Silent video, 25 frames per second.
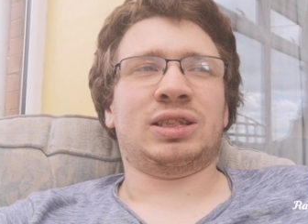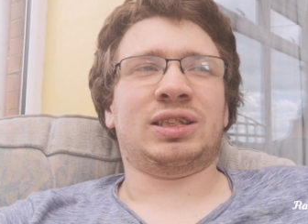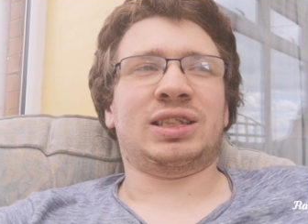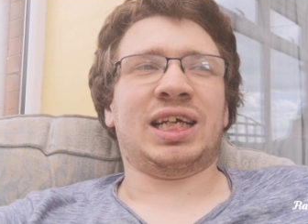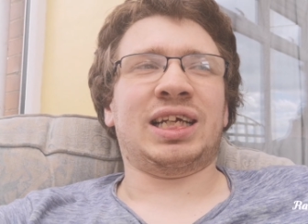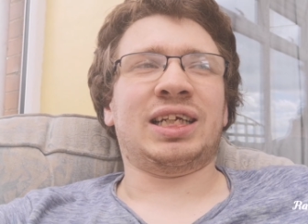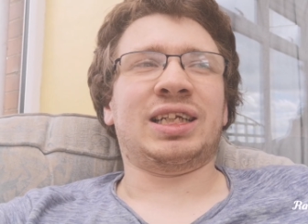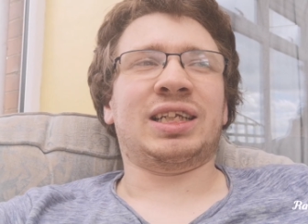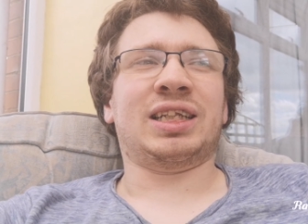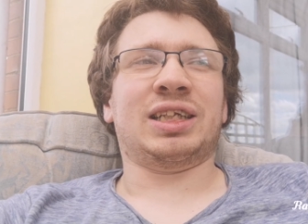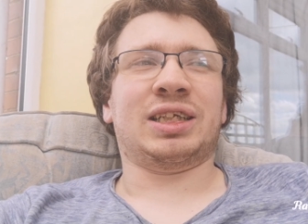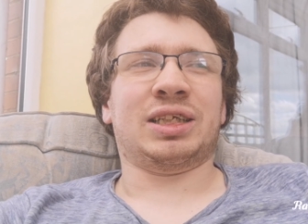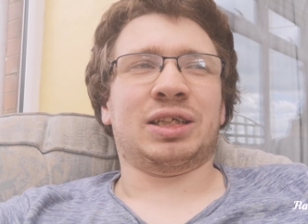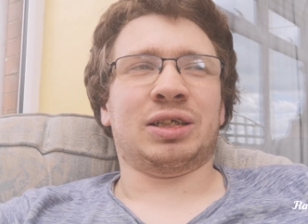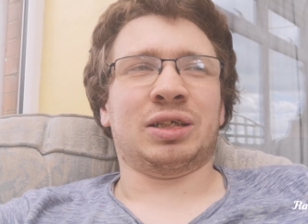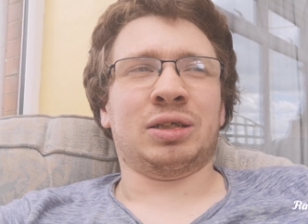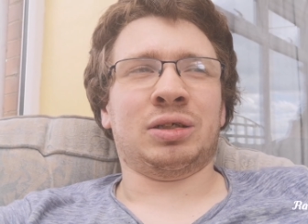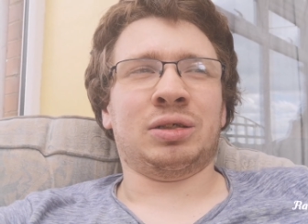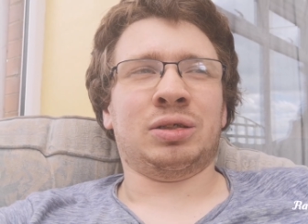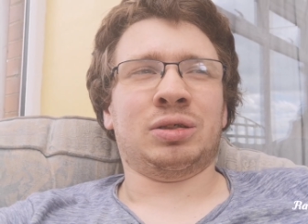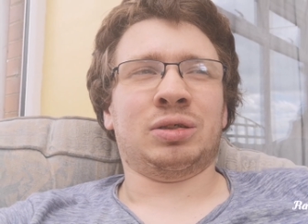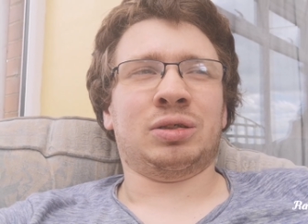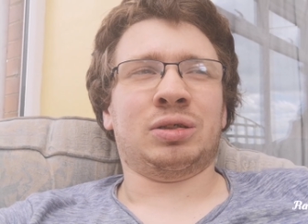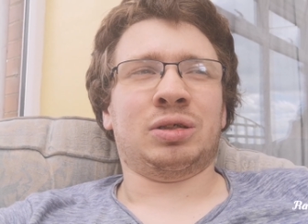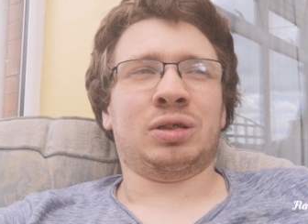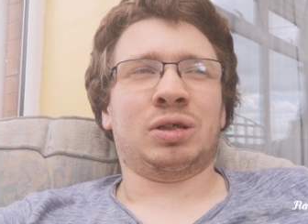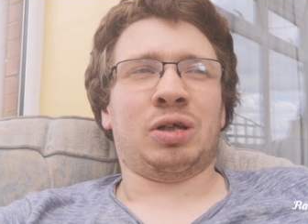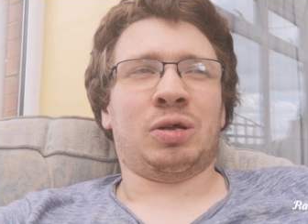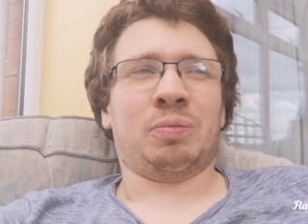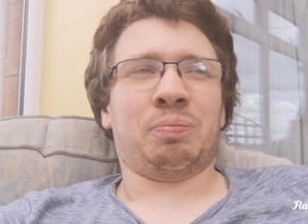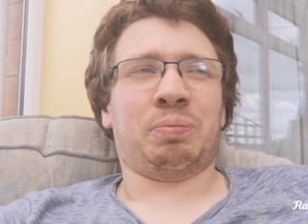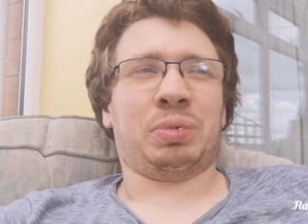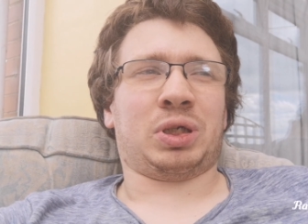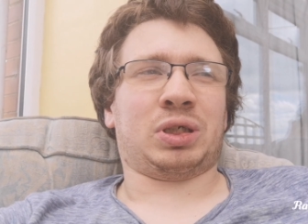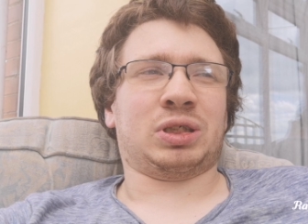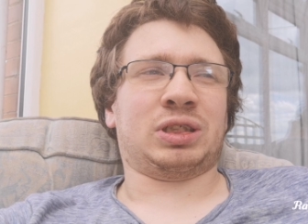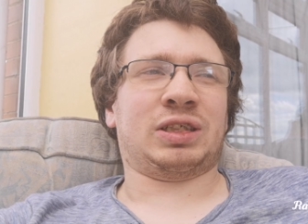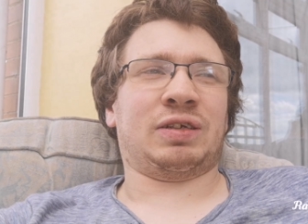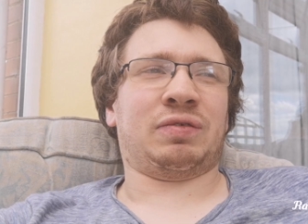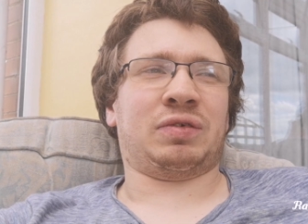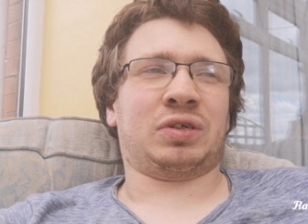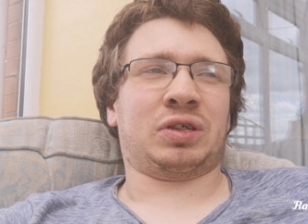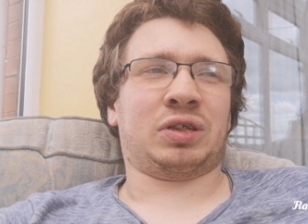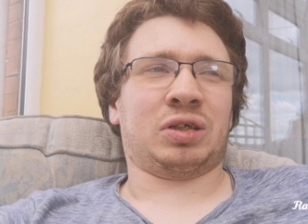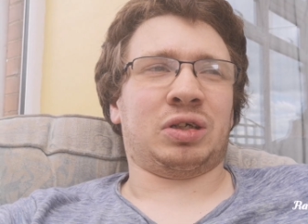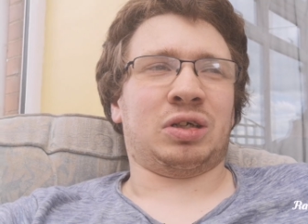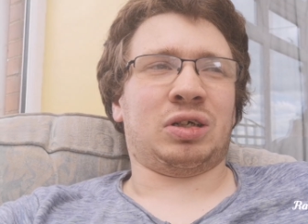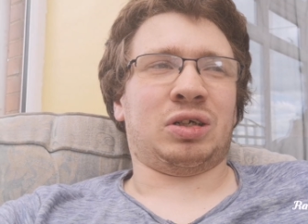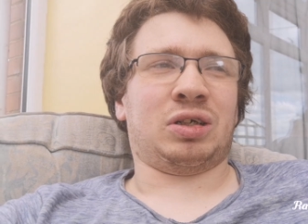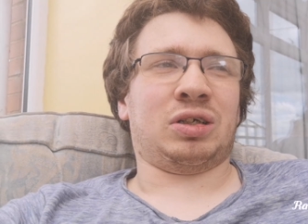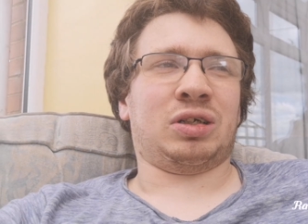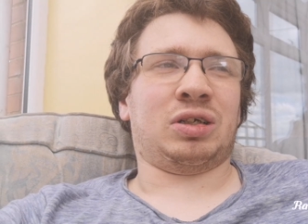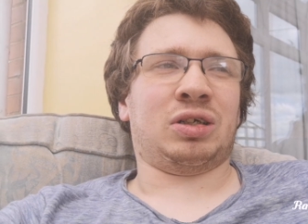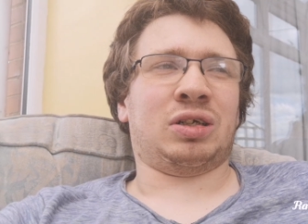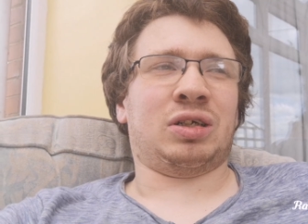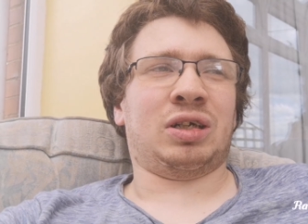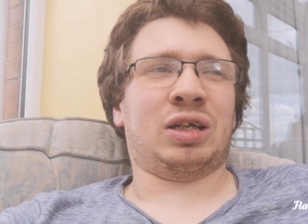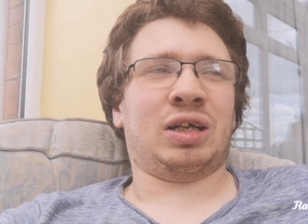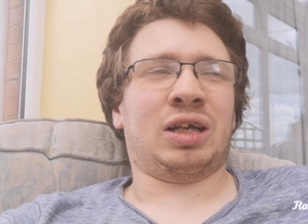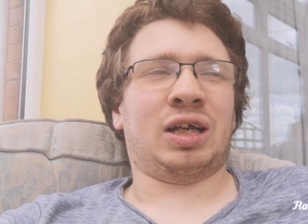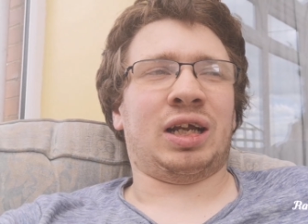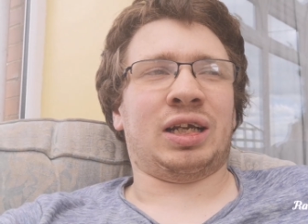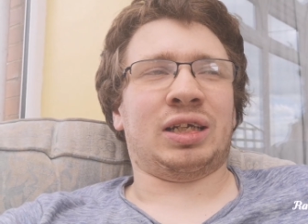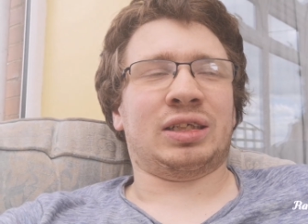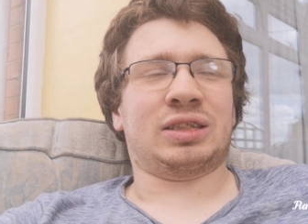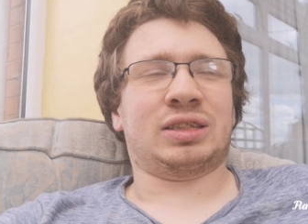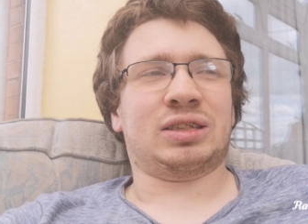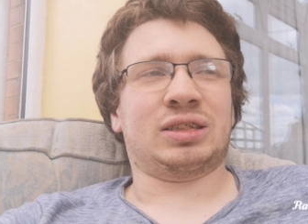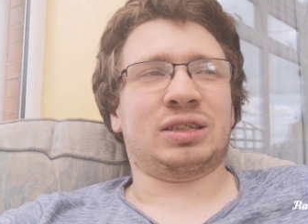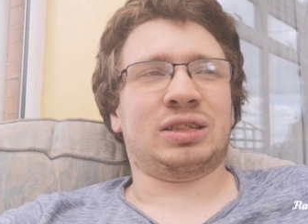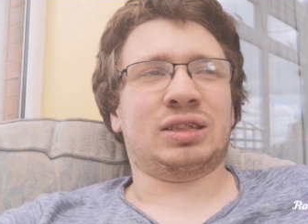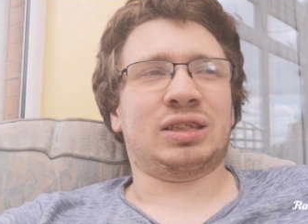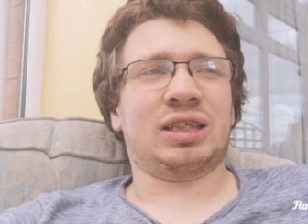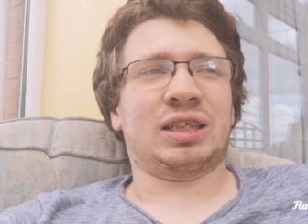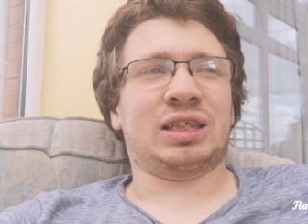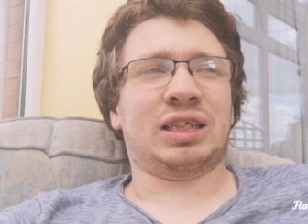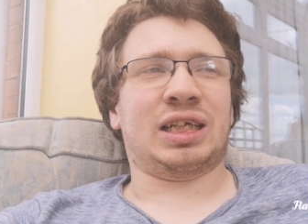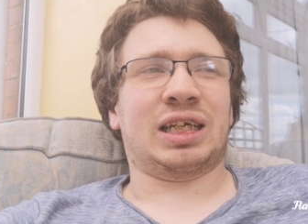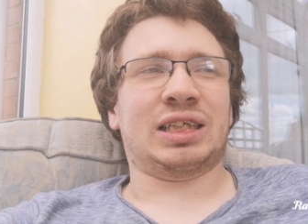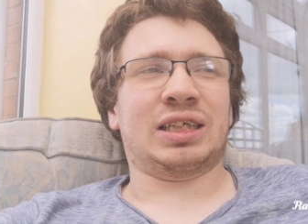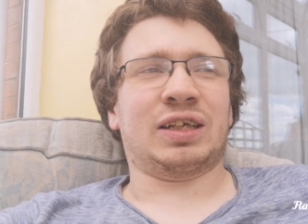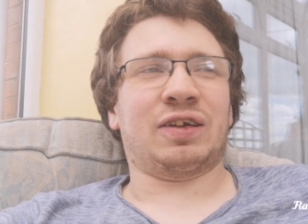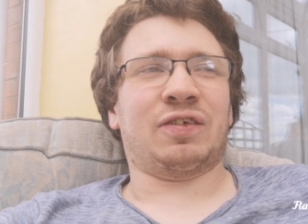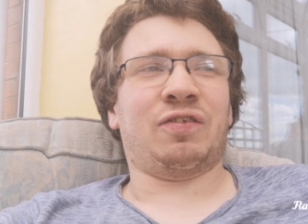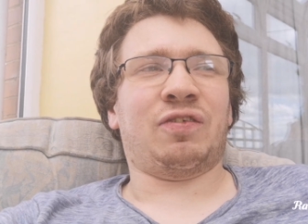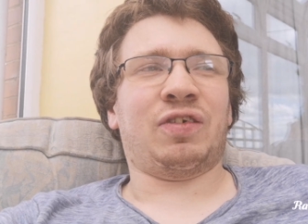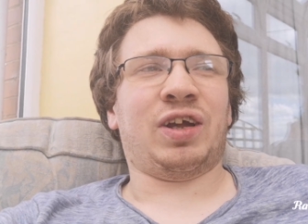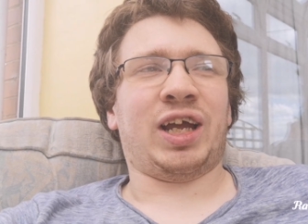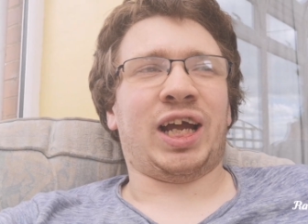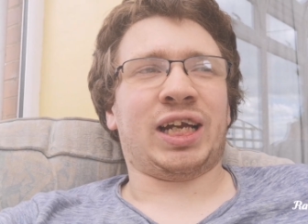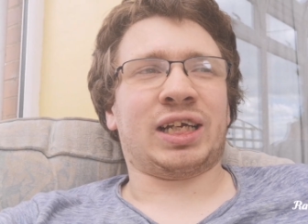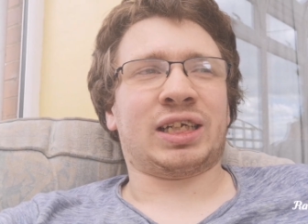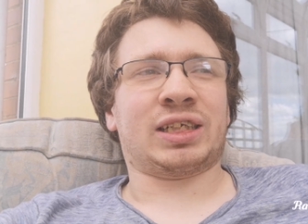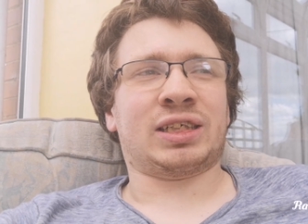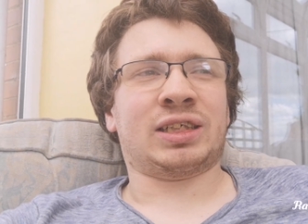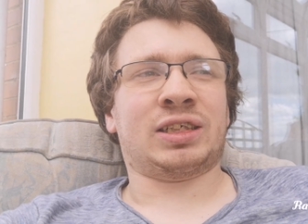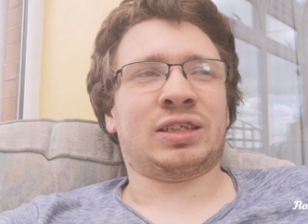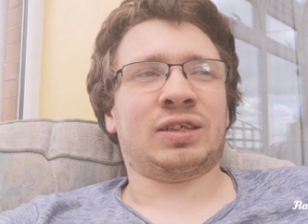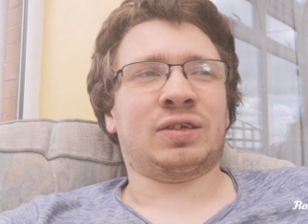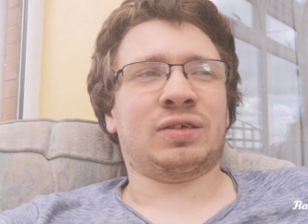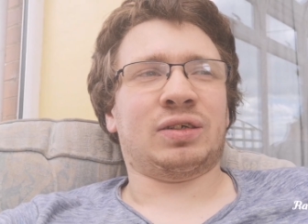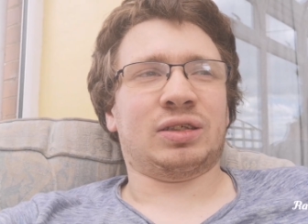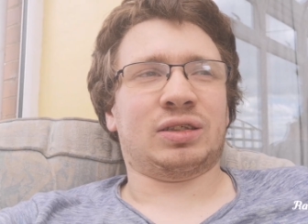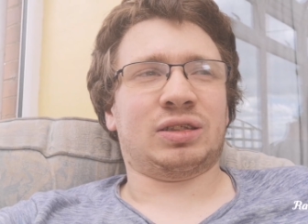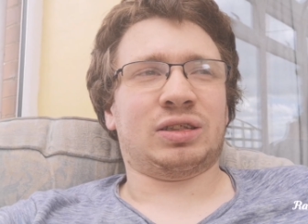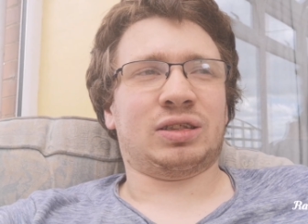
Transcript: deadlier because they've got an effect